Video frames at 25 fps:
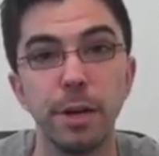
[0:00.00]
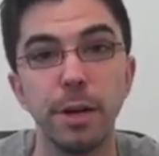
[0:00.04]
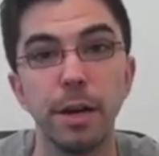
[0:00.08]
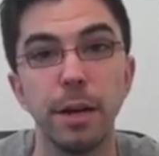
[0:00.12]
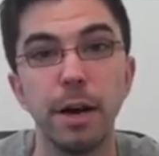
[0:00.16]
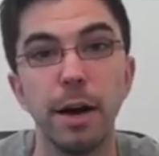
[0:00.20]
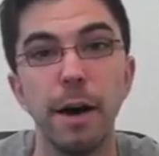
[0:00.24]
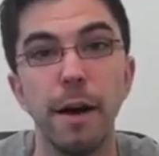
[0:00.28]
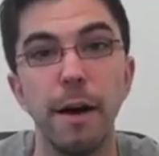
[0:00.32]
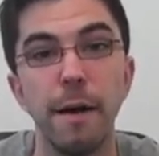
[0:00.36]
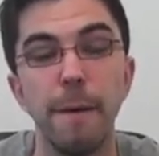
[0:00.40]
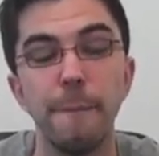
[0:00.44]

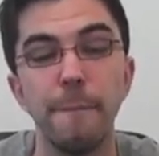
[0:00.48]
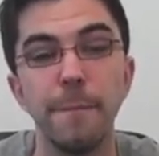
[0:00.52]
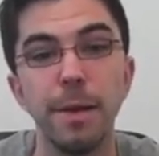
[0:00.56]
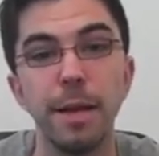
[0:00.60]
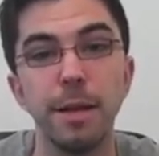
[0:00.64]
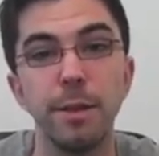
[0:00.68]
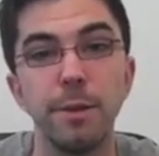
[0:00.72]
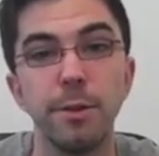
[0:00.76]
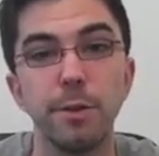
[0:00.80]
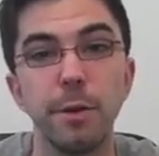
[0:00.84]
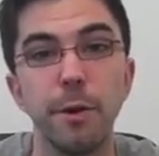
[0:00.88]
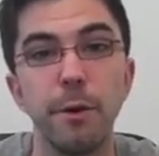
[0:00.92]

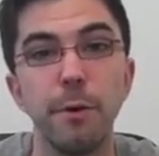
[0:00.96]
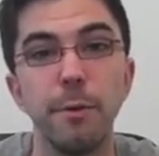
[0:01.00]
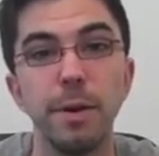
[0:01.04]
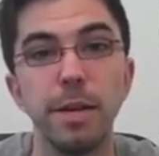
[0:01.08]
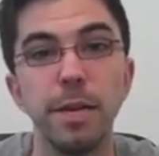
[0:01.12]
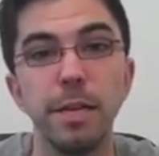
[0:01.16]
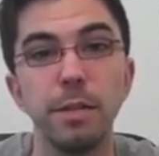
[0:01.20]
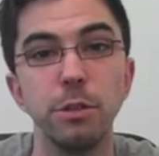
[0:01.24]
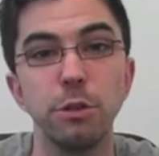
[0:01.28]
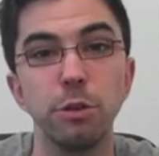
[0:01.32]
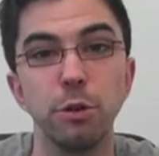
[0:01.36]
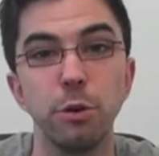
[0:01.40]
And so
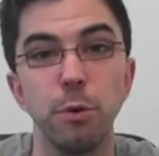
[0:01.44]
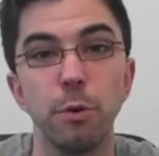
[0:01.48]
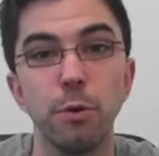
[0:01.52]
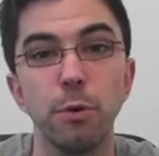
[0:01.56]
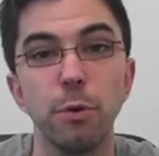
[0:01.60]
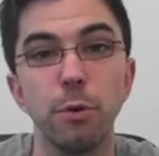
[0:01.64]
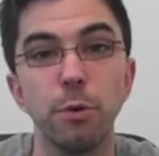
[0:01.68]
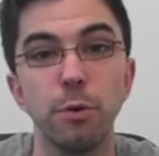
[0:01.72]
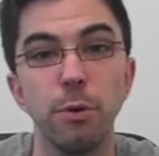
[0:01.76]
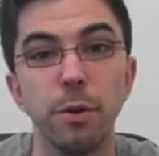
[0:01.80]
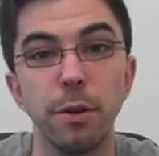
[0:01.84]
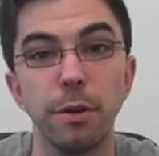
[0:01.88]
in
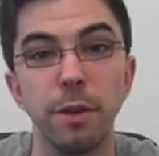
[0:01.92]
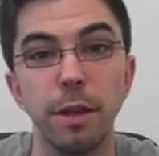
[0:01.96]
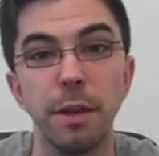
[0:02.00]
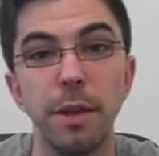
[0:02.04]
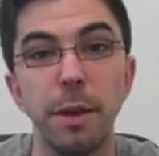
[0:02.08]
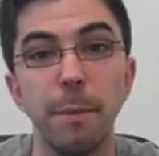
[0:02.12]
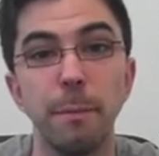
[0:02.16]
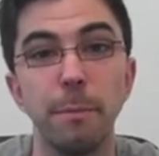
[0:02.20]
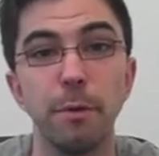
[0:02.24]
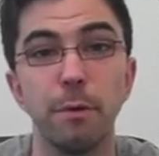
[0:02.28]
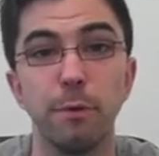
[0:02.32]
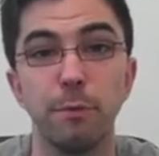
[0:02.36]
total, the
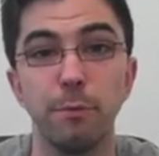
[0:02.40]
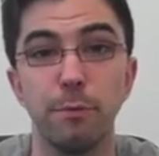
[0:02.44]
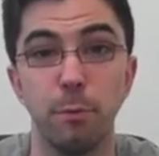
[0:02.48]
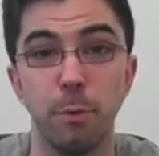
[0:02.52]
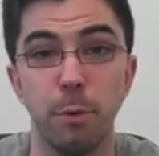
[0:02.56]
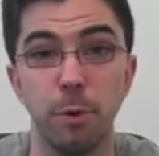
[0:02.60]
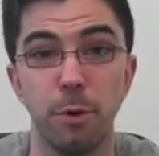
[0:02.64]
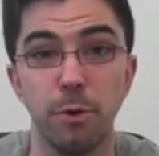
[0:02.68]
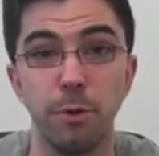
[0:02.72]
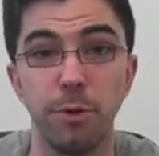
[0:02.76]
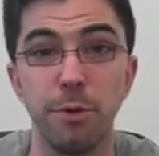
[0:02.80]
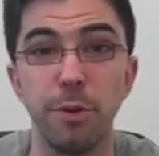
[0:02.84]
number of
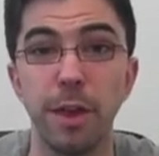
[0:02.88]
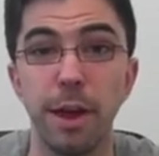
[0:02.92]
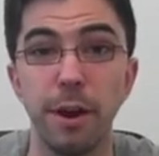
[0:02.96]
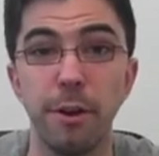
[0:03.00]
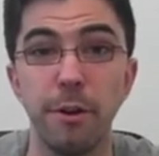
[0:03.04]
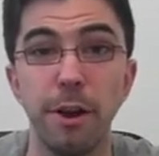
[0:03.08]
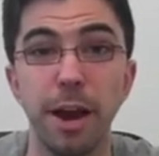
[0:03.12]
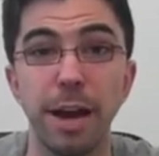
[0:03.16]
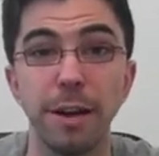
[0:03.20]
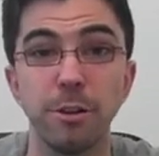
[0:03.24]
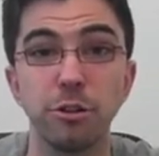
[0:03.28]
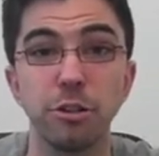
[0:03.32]
words that
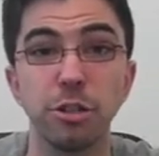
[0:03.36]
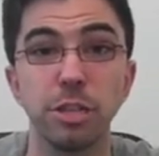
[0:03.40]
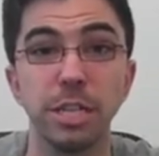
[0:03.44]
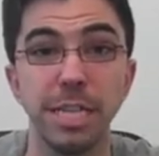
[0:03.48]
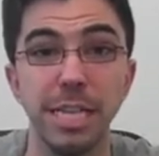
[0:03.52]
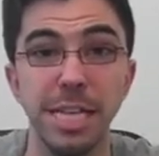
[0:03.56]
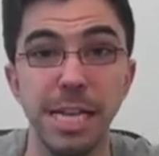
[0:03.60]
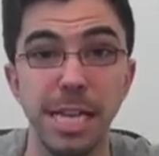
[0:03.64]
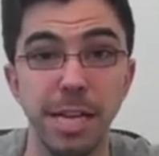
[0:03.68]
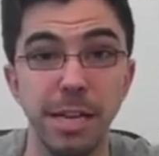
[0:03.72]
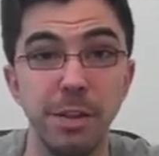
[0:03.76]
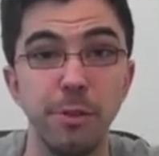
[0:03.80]
are actually
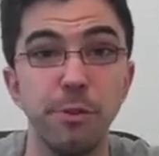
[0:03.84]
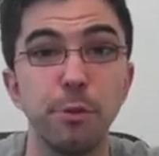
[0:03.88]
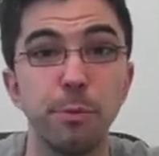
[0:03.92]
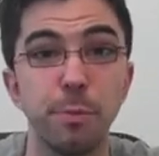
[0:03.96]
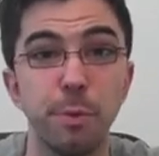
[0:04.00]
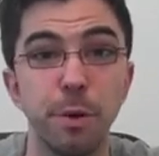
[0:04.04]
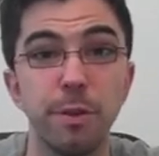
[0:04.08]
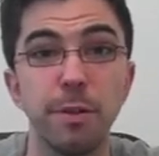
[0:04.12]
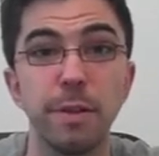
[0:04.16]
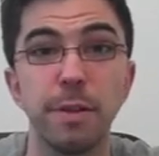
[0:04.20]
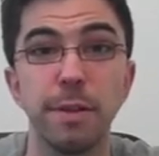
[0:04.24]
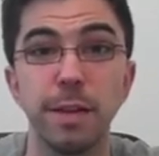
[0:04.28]
in your
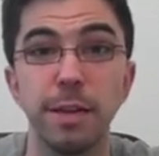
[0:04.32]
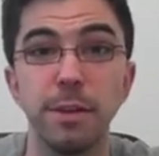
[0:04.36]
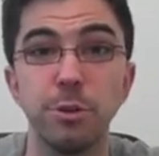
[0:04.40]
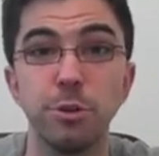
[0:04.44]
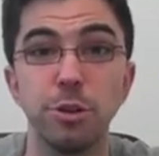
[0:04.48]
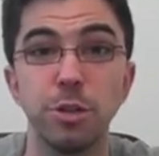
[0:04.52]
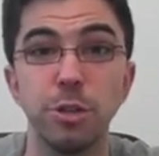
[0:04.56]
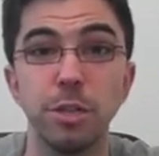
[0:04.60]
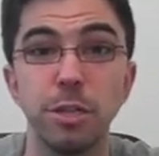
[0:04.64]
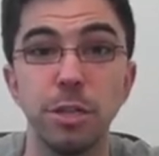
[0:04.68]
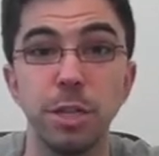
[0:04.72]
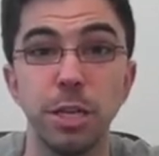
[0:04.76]

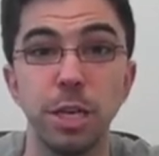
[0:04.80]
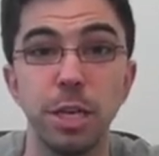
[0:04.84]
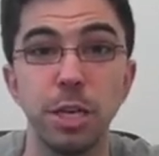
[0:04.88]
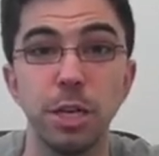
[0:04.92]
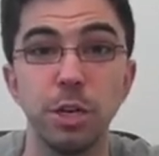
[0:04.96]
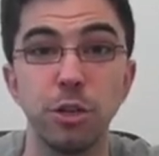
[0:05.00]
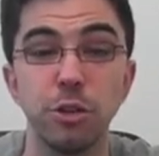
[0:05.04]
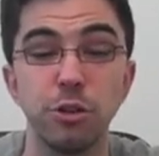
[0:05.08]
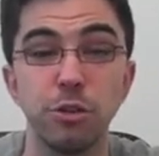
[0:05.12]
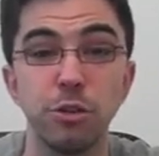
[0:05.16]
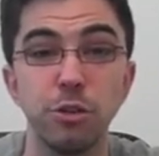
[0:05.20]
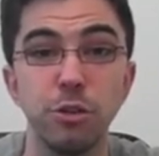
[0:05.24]
presentation
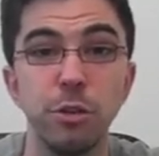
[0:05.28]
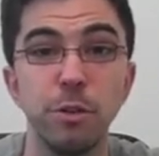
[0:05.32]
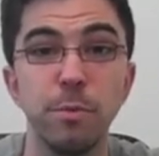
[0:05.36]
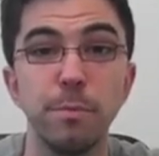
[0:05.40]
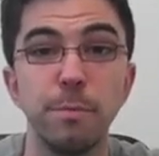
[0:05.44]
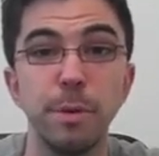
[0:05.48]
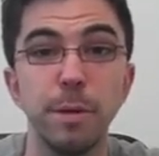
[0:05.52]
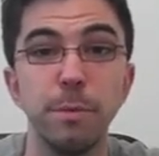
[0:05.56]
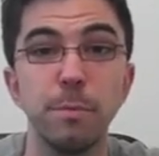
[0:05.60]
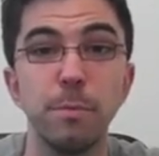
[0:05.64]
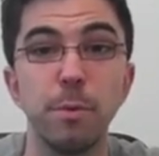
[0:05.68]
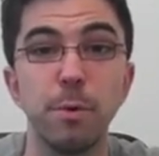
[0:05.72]
shouldn't
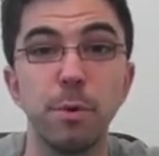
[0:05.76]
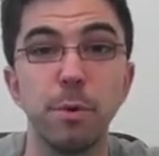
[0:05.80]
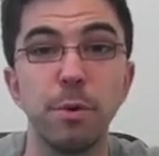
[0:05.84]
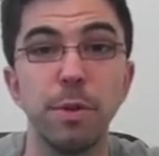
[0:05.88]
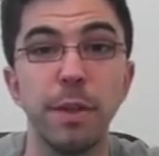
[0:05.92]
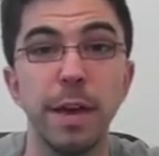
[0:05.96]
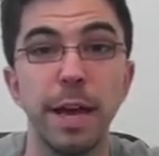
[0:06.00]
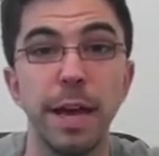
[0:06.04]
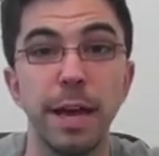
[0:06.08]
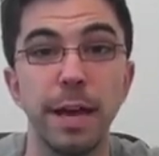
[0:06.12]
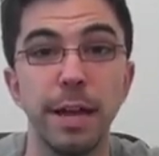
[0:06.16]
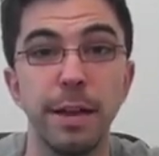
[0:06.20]
be more
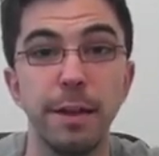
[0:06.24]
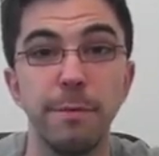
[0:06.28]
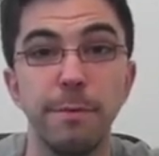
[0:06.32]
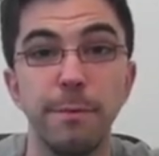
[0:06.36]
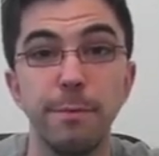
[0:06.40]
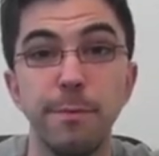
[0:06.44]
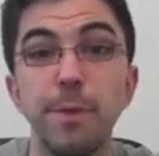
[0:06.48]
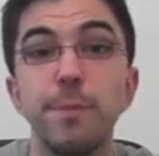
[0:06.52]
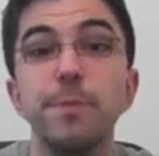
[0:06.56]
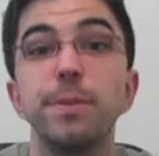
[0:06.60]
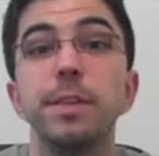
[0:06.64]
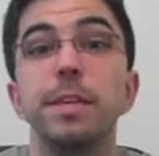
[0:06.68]
than
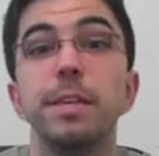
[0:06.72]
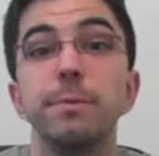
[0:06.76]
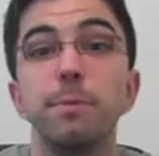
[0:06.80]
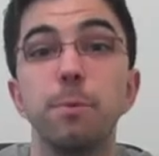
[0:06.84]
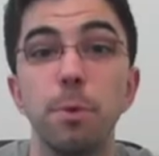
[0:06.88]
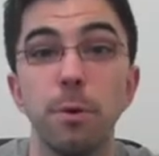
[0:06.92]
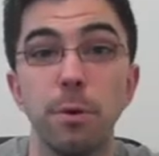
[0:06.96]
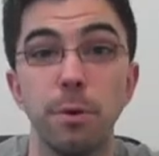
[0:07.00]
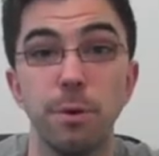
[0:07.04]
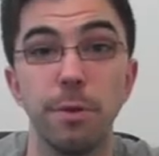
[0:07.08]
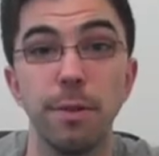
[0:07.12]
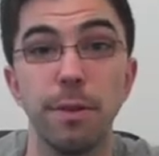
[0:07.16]
50
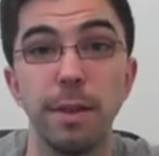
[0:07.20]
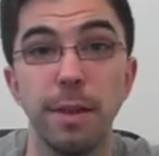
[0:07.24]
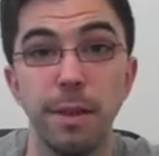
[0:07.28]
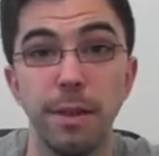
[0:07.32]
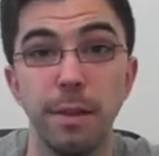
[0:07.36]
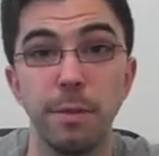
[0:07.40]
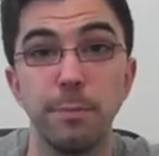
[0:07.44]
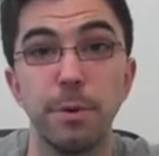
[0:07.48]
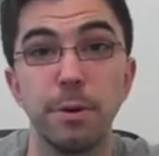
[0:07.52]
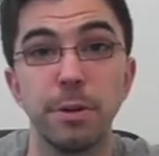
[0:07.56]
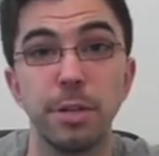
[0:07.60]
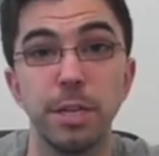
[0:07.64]
words in
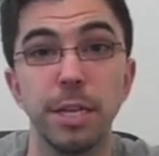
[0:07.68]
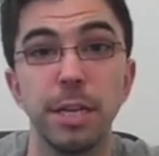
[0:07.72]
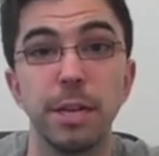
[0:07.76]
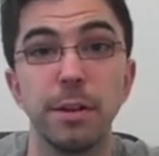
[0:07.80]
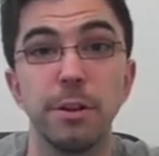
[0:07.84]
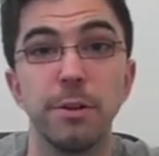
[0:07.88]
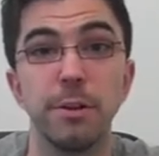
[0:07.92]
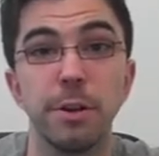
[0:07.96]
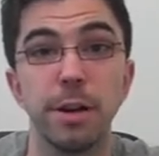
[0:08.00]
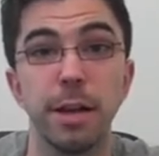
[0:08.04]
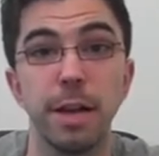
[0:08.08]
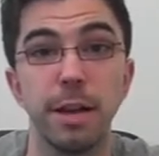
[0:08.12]
this
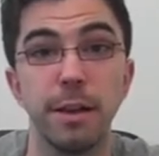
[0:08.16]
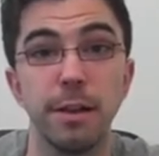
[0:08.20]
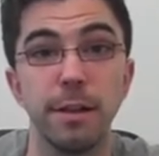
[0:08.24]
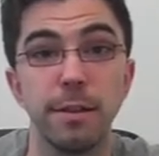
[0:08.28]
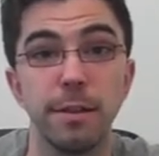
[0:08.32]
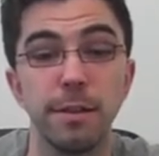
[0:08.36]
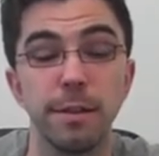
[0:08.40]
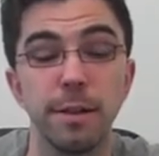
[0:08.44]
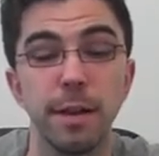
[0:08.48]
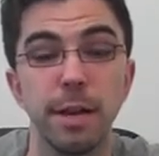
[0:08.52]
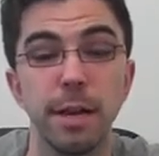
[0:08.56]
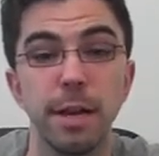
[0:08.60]
particular
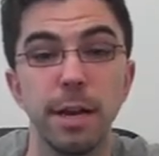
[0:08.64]
case.